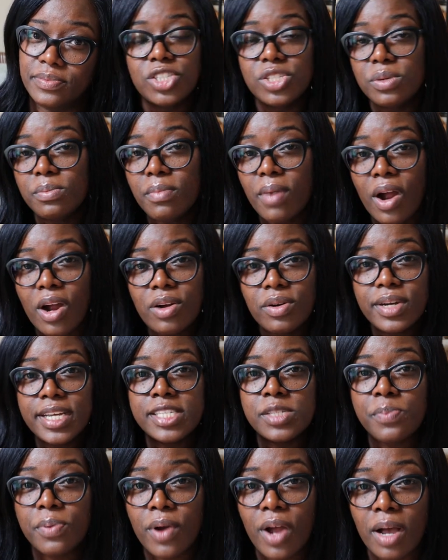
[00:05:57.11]
Tomorrow
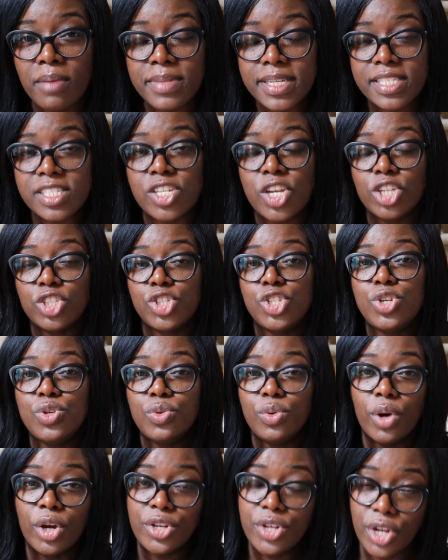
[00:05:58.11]
is promised
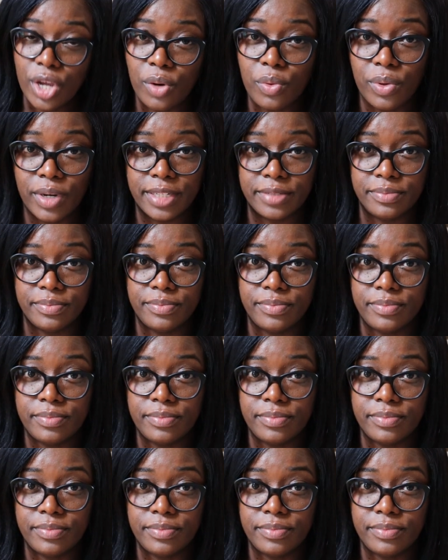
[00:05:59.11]
to no one.